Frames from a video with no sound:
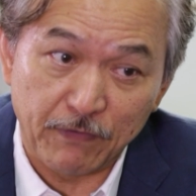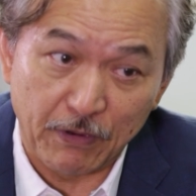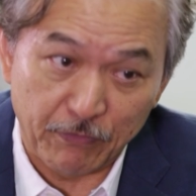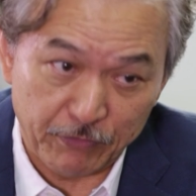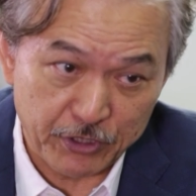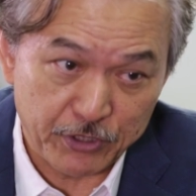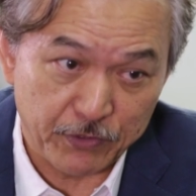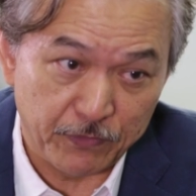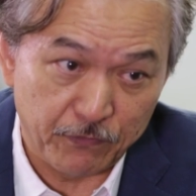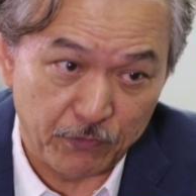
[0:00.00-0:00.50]

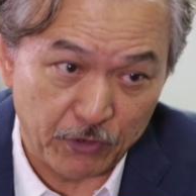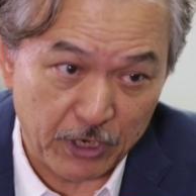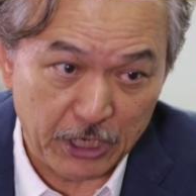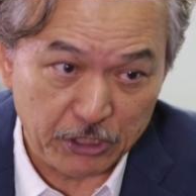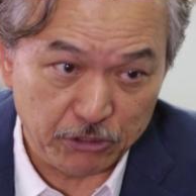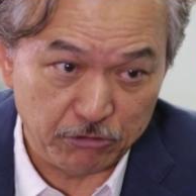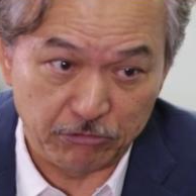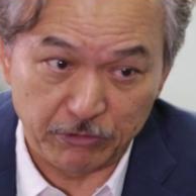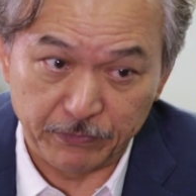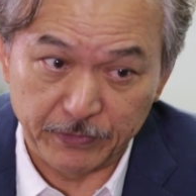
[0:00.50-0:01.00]
foundation for
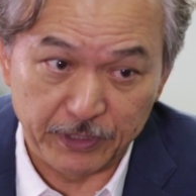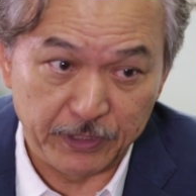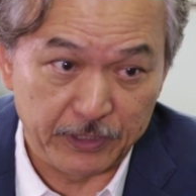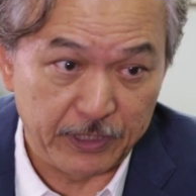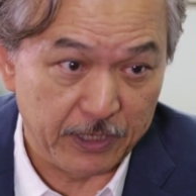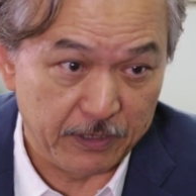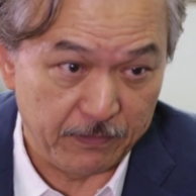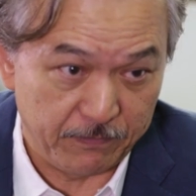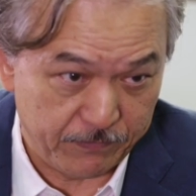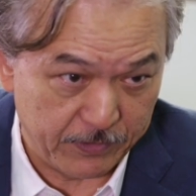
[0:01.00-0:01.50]
us to even
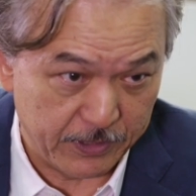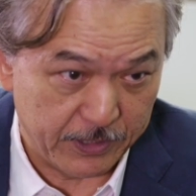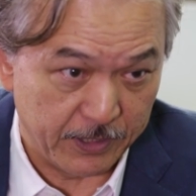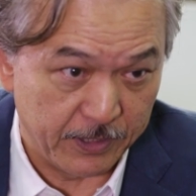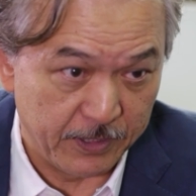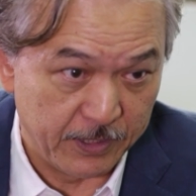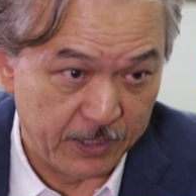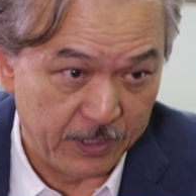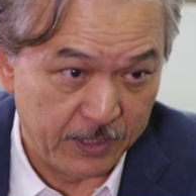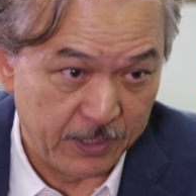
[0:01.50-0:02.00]
take it
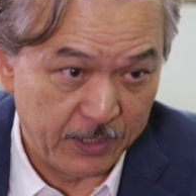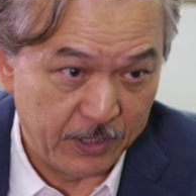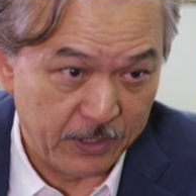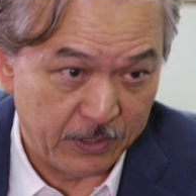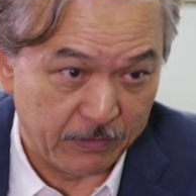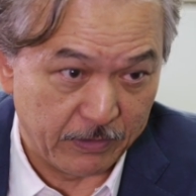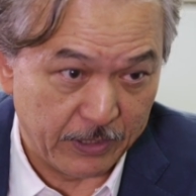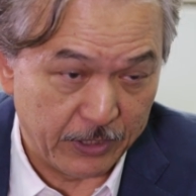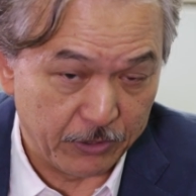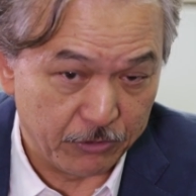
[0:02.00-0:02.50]
further.
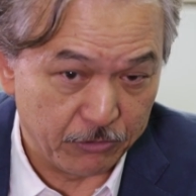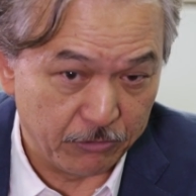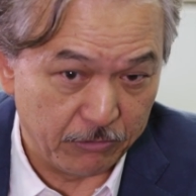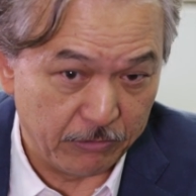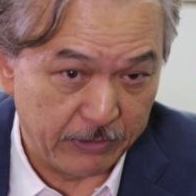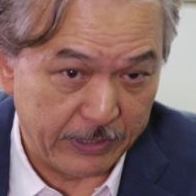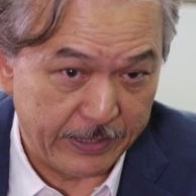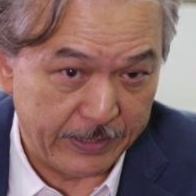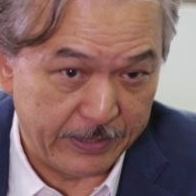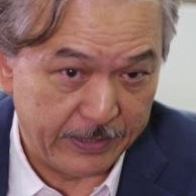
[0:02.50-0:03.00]

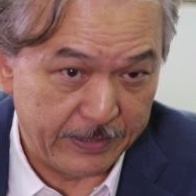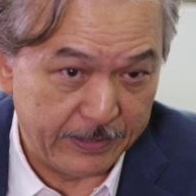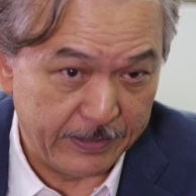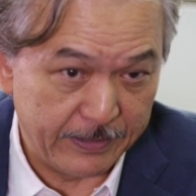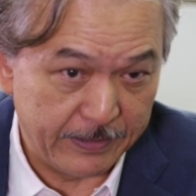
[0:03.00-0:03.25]
So, and